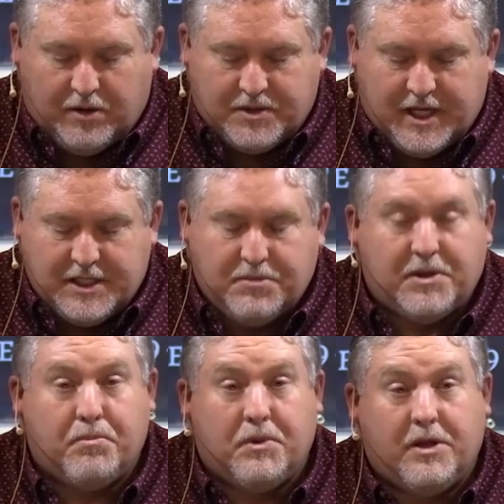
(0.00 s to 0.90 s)
Old
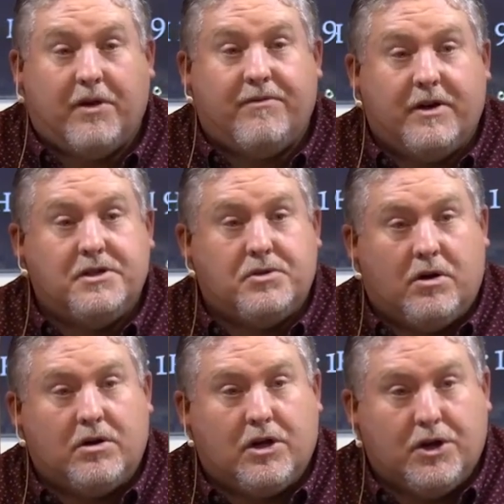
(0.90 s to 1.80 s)
Testament, but there are very
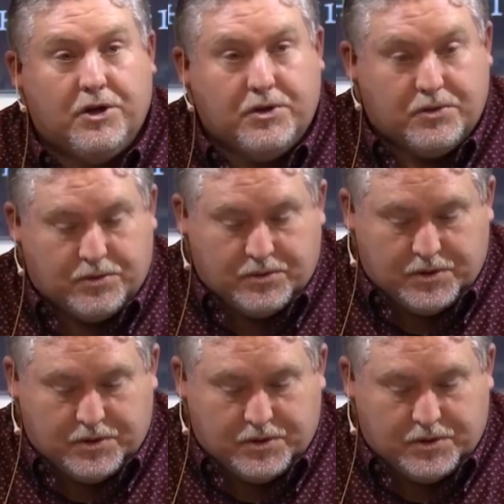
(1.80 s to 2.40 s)
strong clues